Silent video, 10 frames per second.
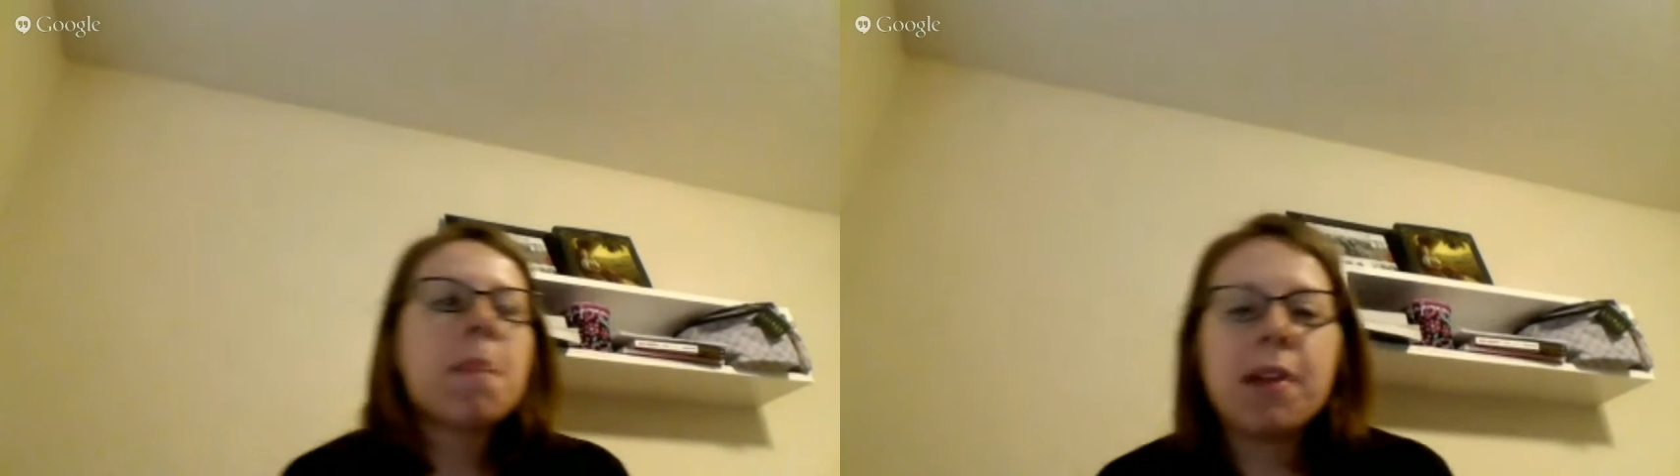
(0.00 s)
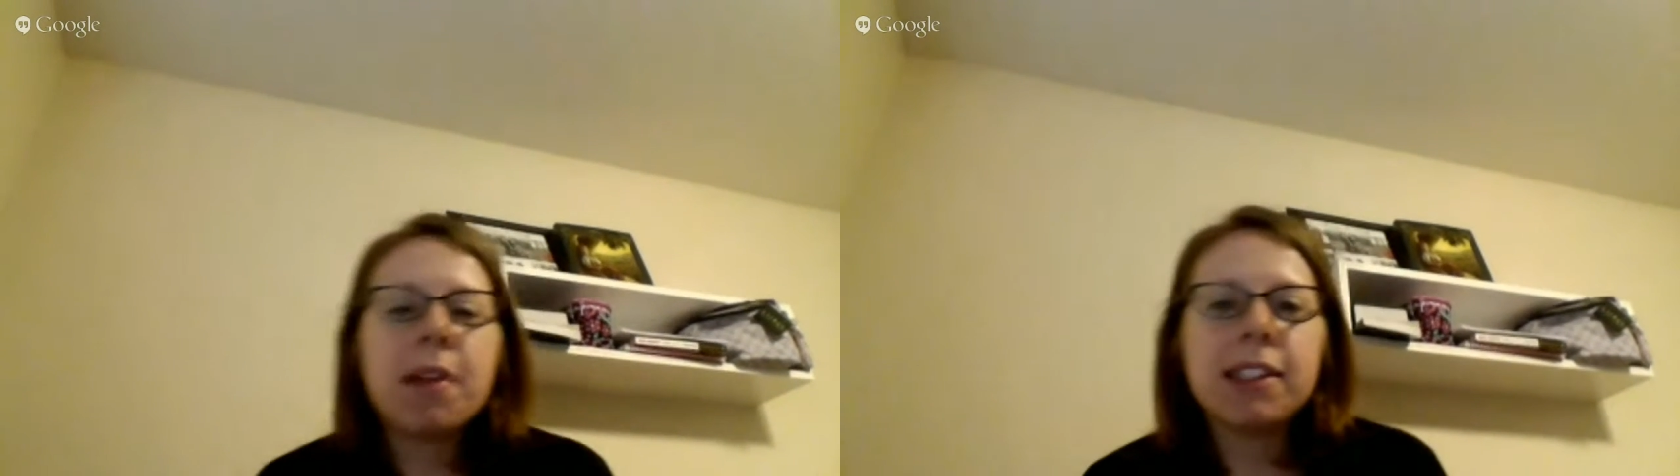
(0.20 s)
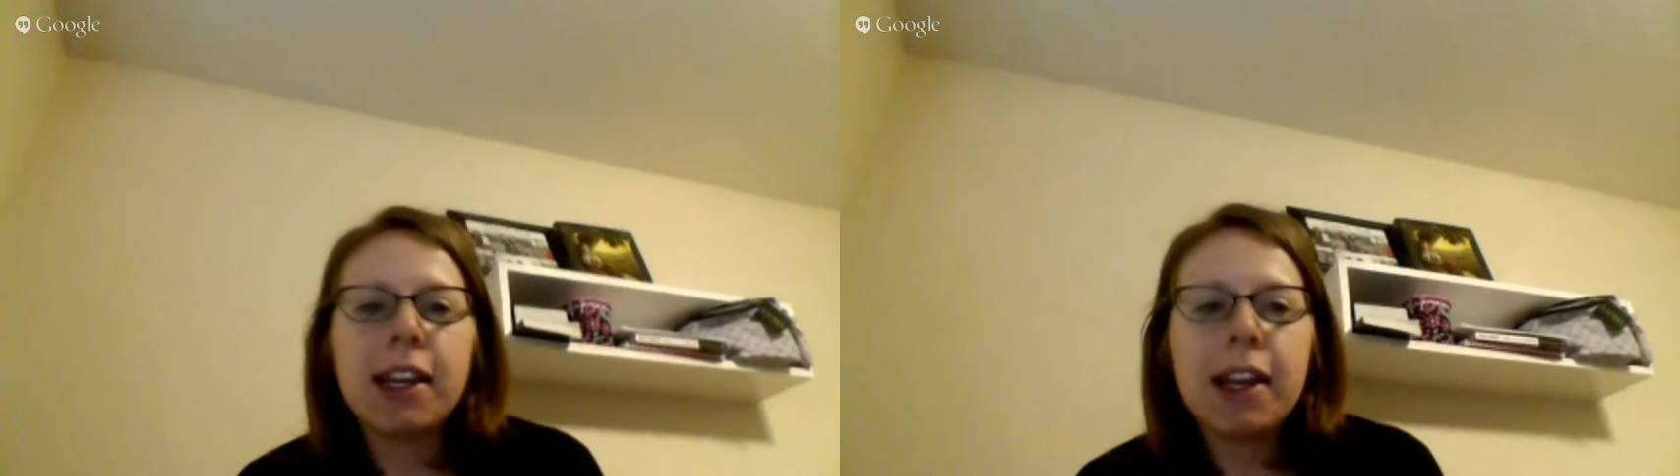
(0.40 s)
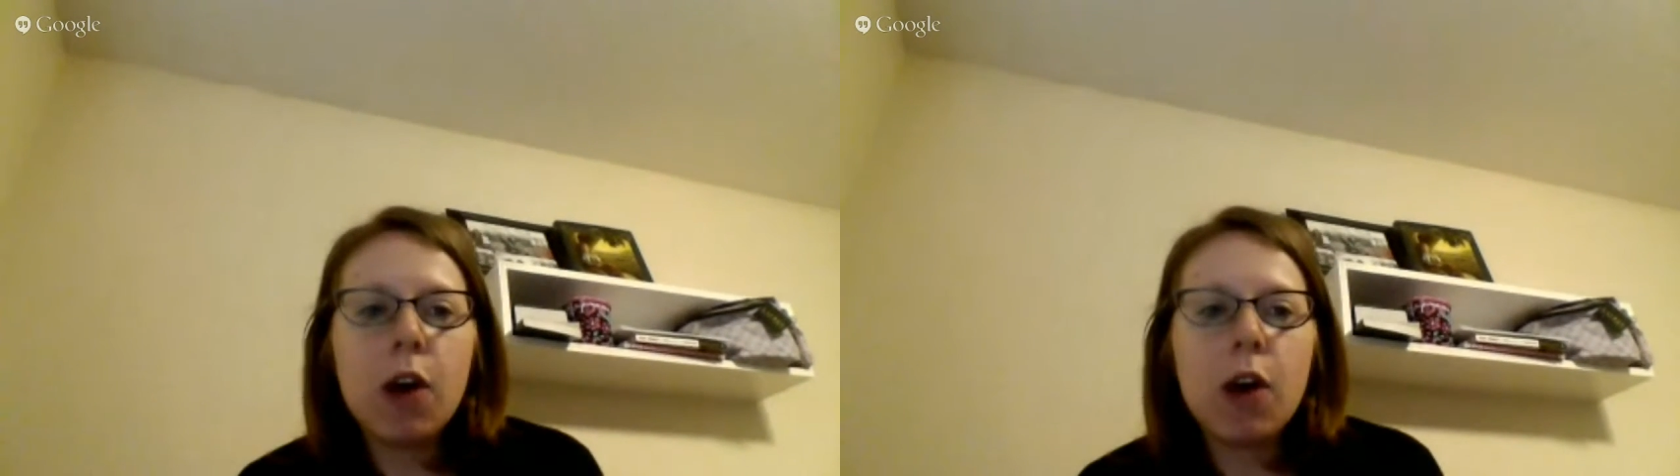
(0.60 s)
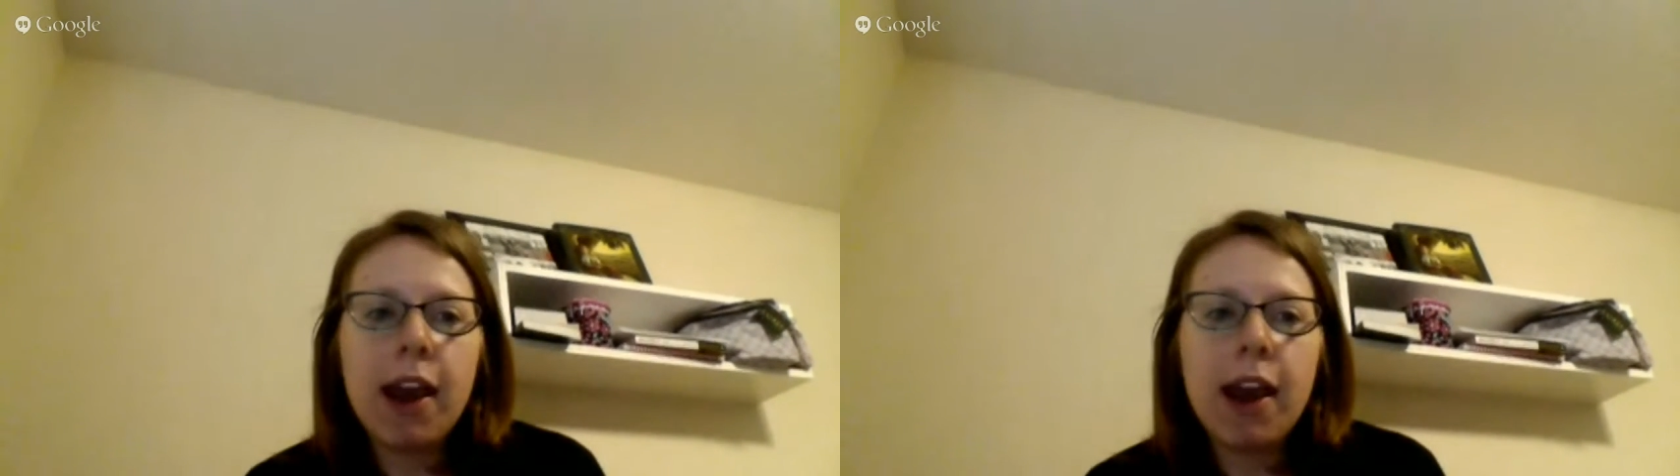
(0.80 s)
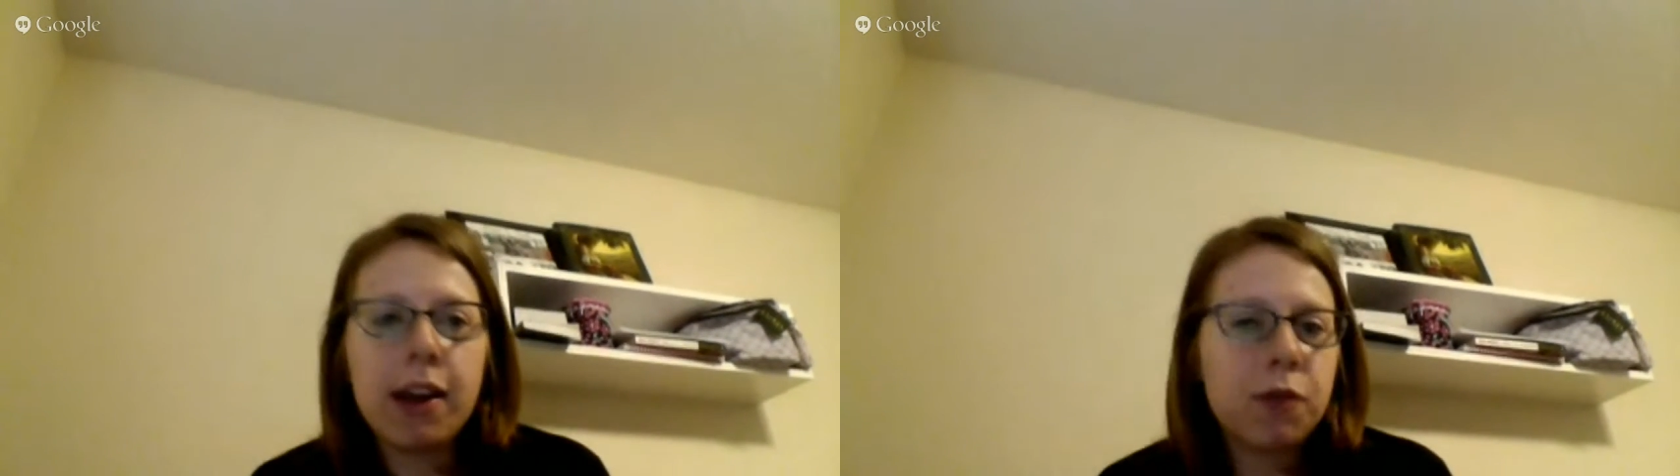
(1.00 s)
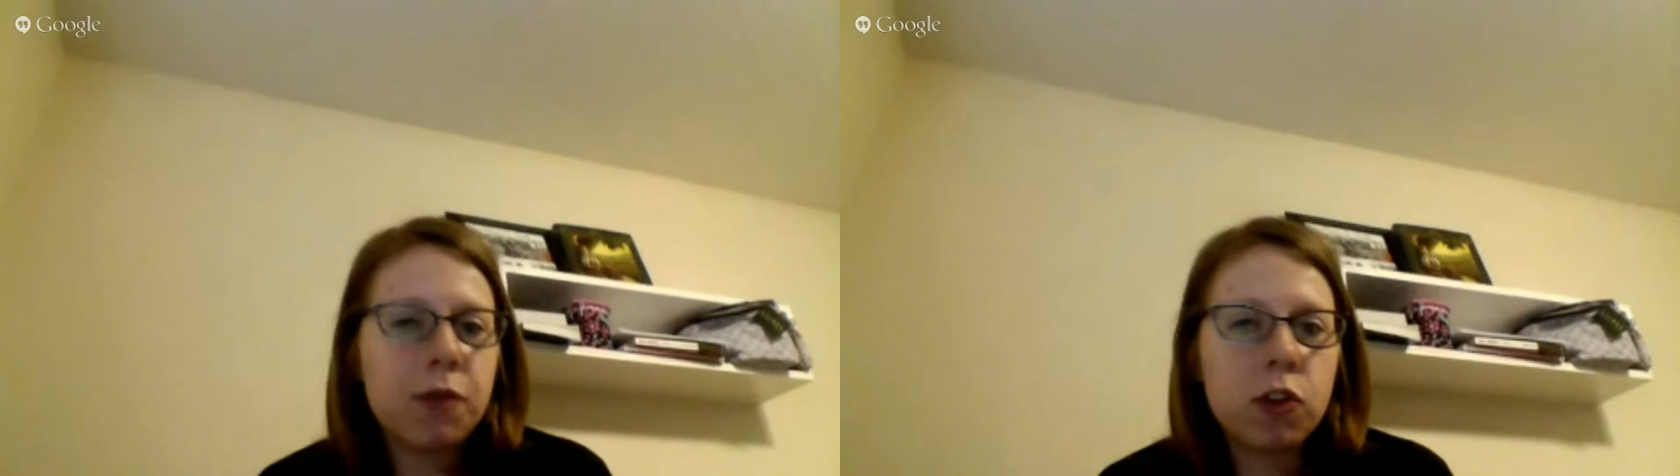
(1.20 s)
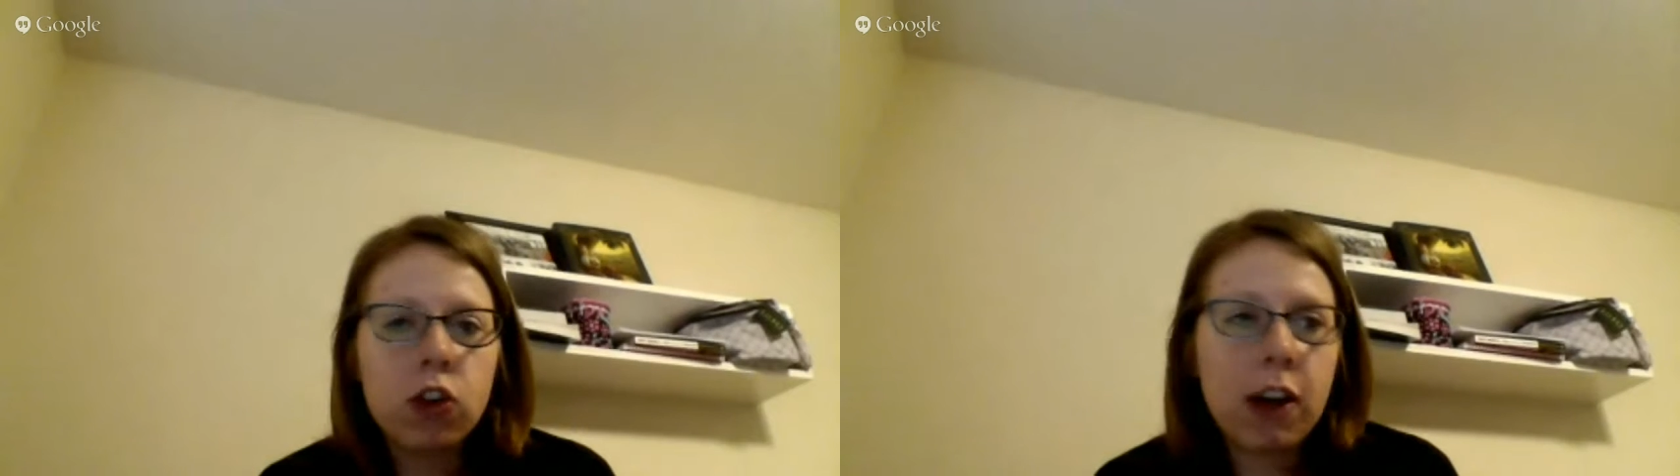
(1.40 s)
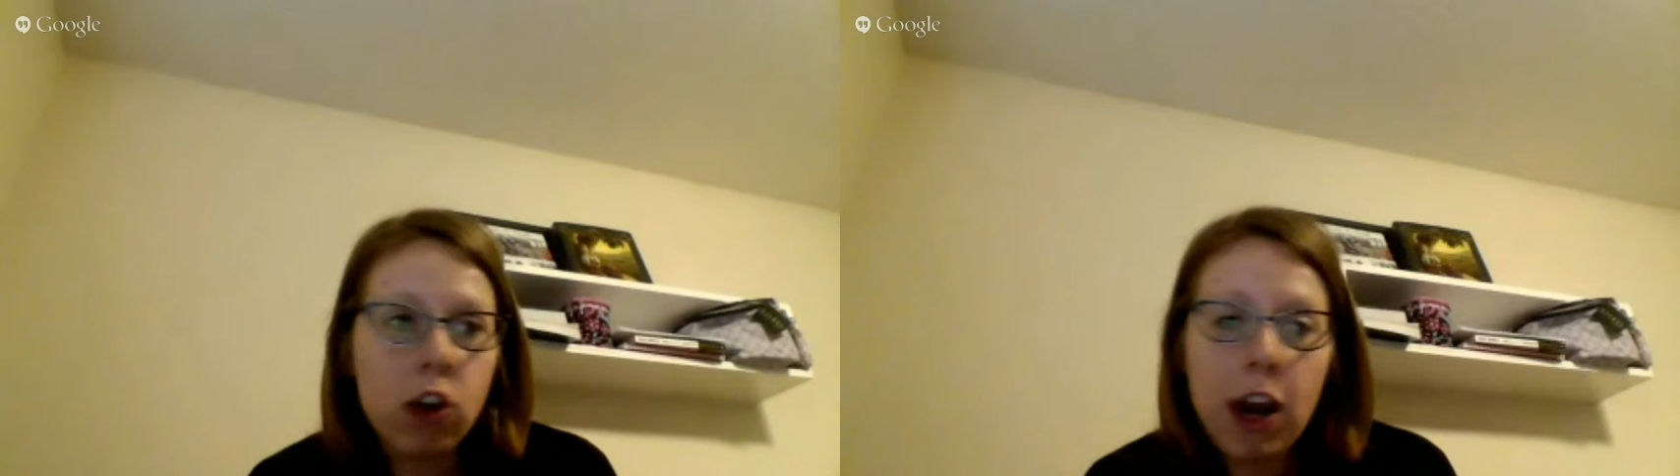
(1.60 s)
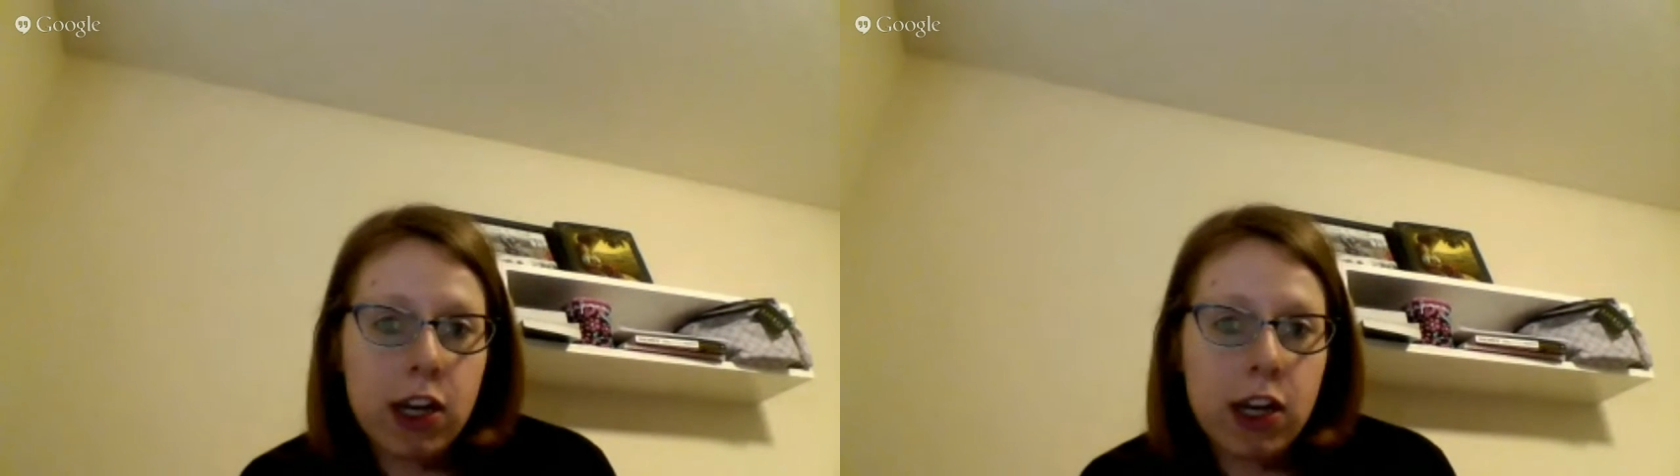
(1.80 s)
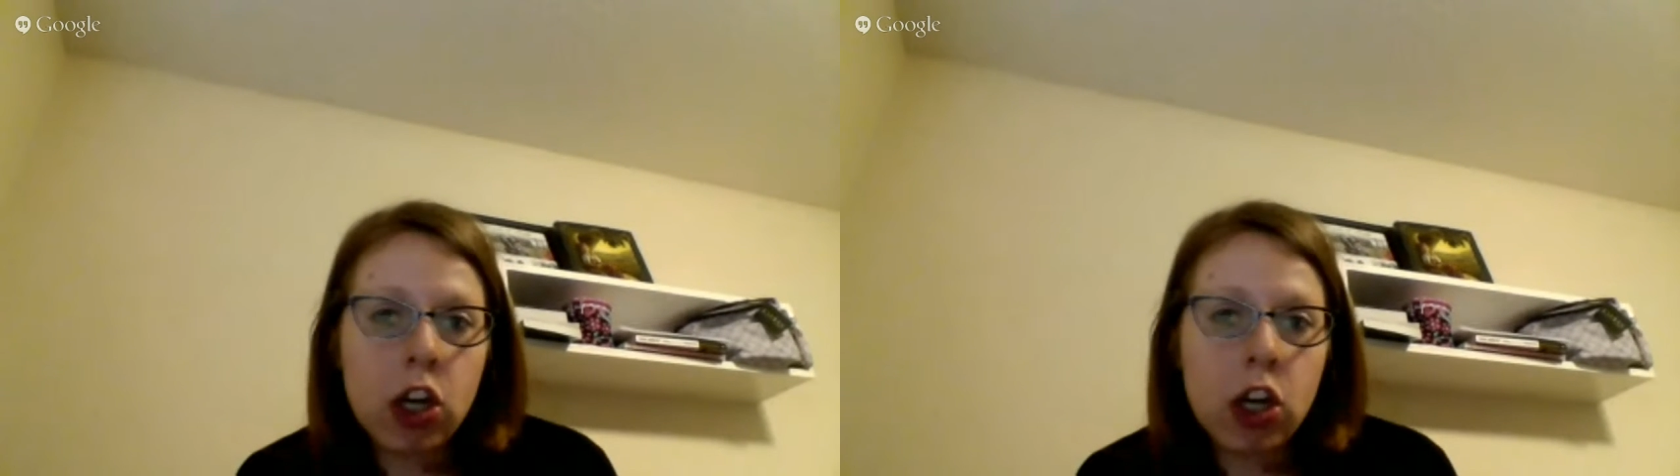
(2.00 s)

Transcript: But it's like, okay, great.